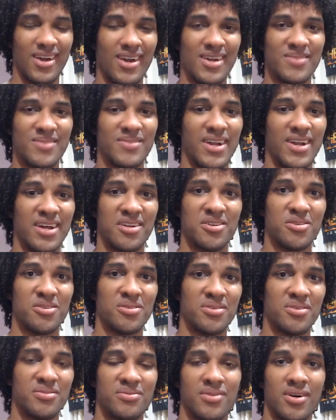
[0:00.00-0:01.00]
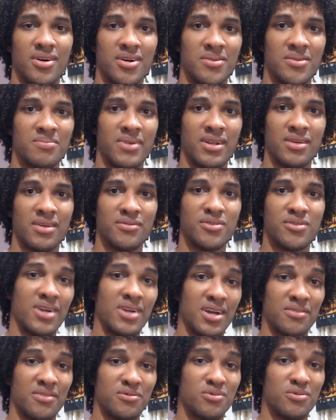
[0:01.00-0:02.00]
but I don't know if but if you
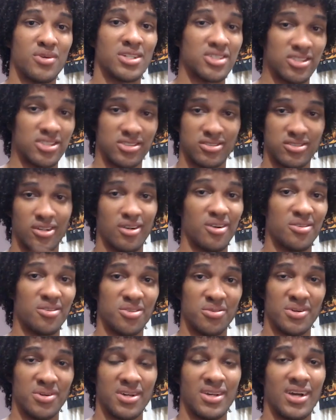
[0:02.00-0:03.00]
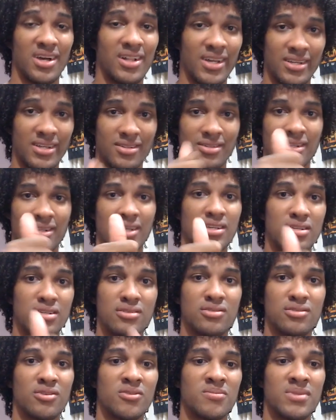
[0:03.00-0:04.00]
have watched all the way, I'd like to thank you
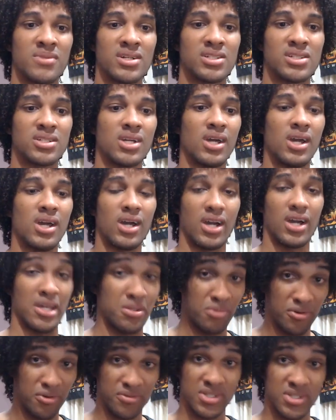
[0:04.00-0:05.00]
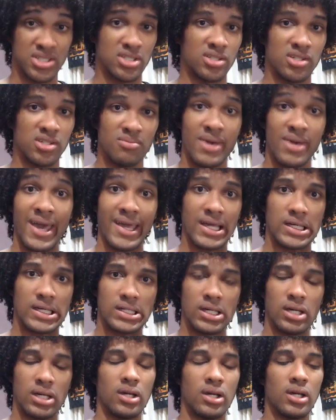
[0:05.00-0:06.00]
so much. I am officially back.
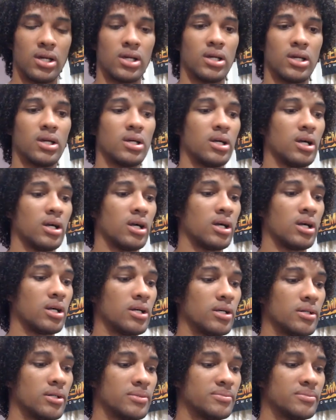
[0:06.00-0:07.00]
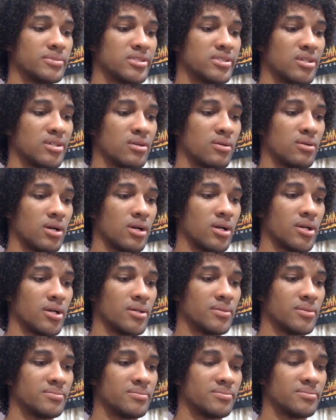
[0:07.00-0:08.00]

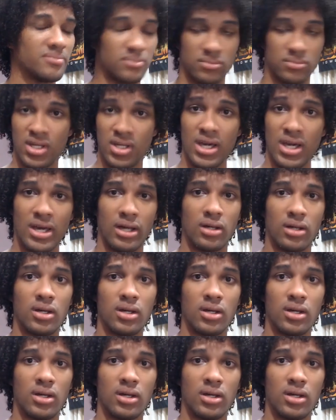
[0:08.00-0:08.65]
Yeah,